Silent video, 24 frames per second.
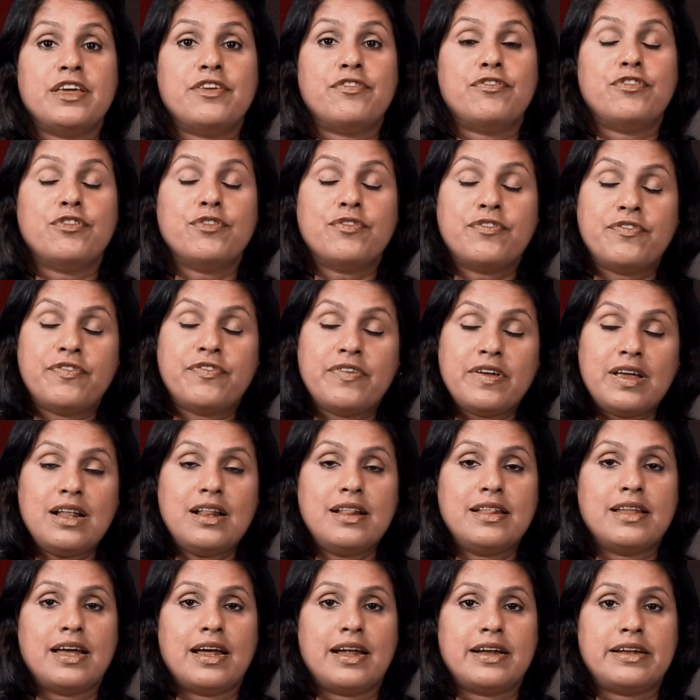If you
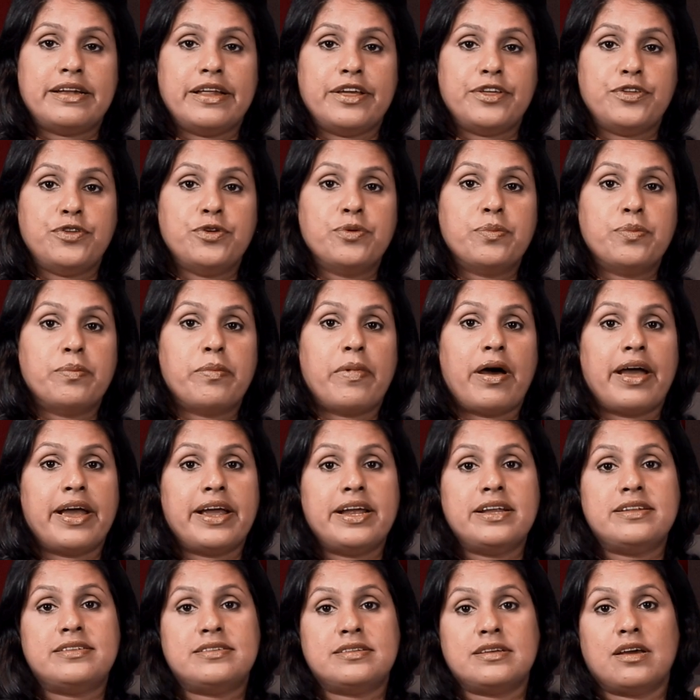feel that you
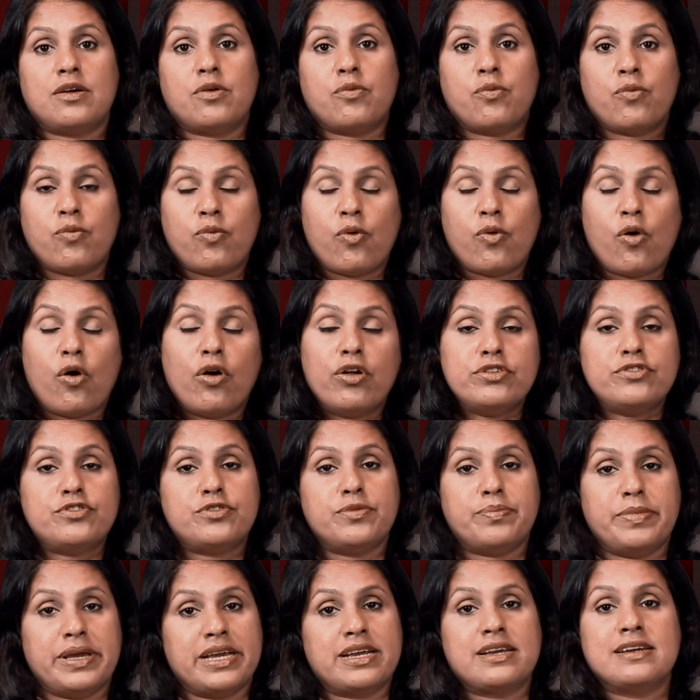might
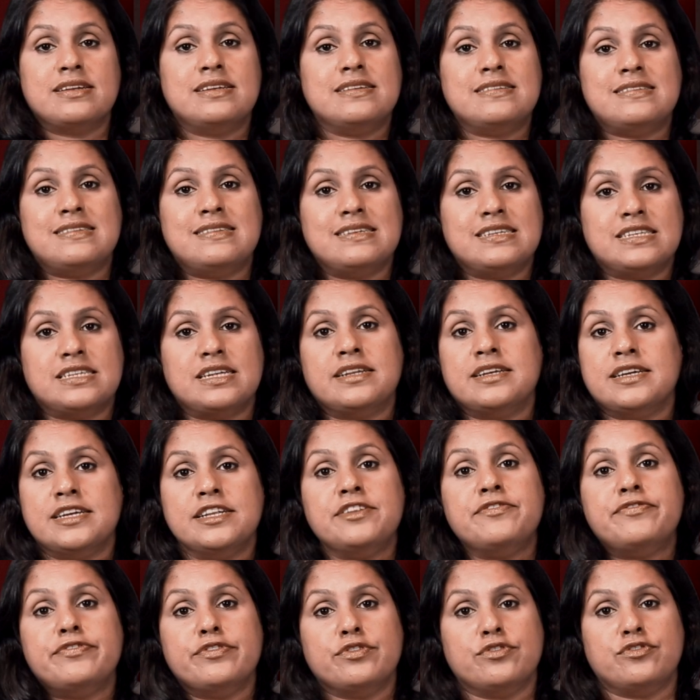want to make a decision
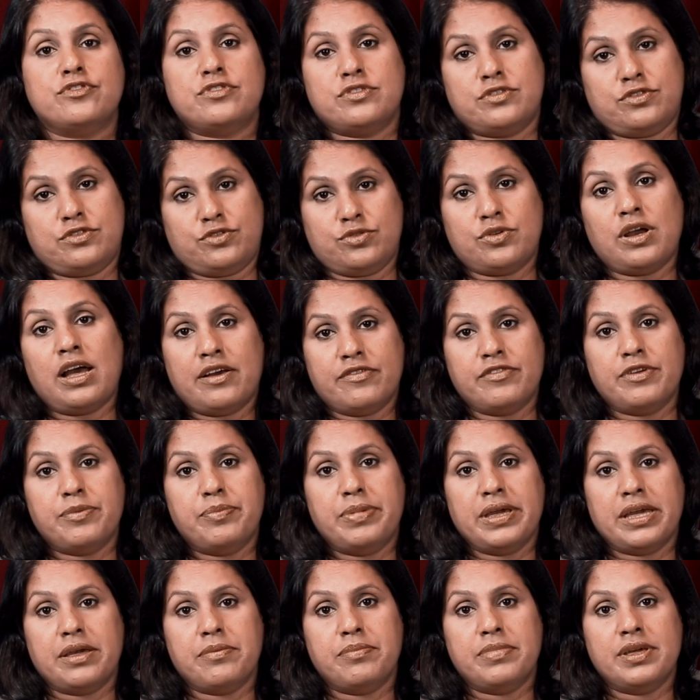in future to have
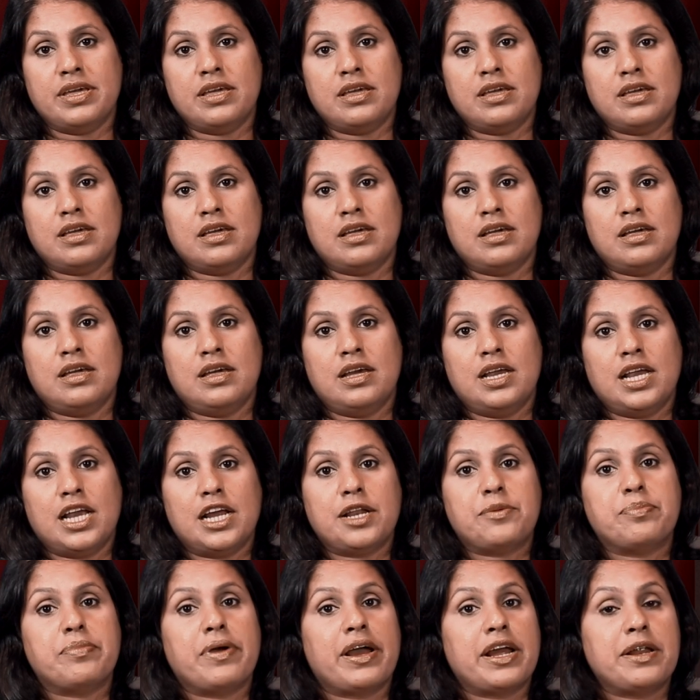a baby,
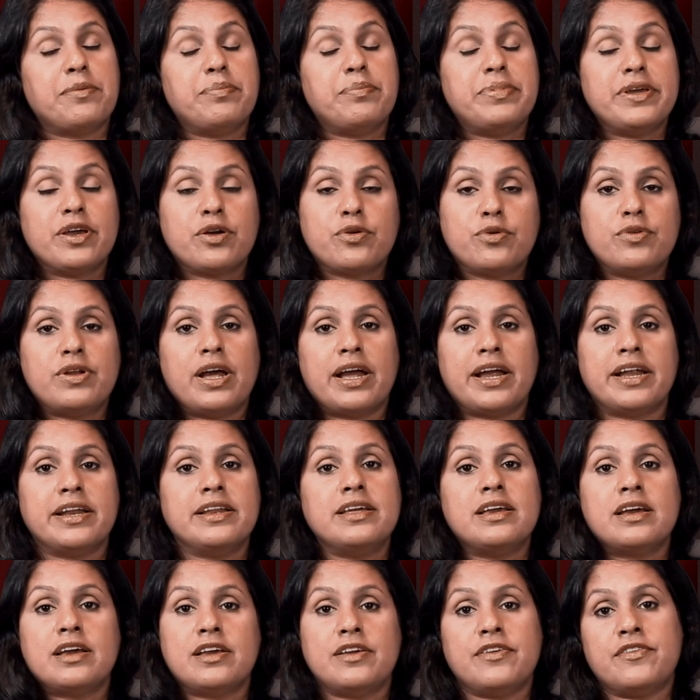it might be a good
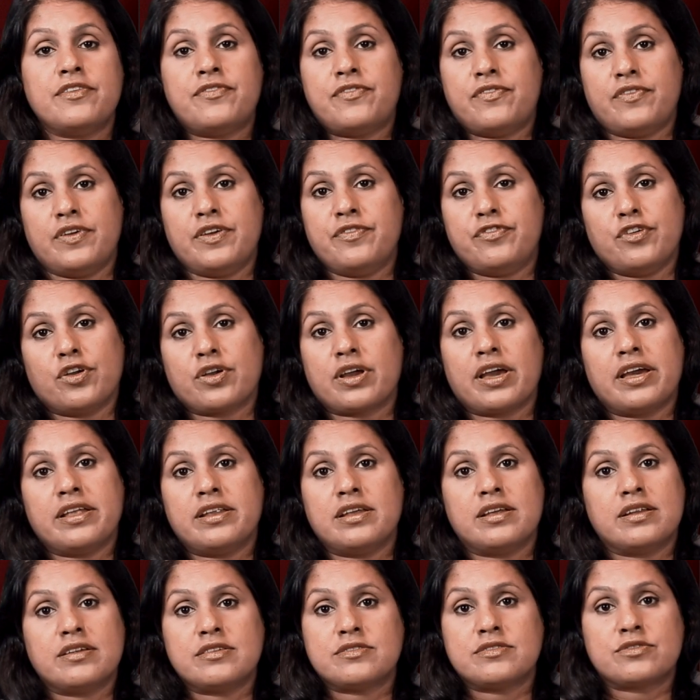idea if your
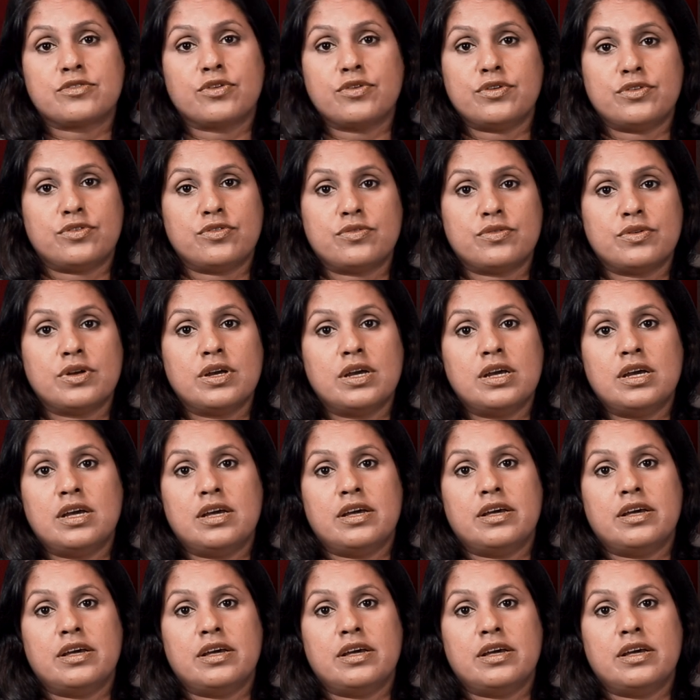career is going to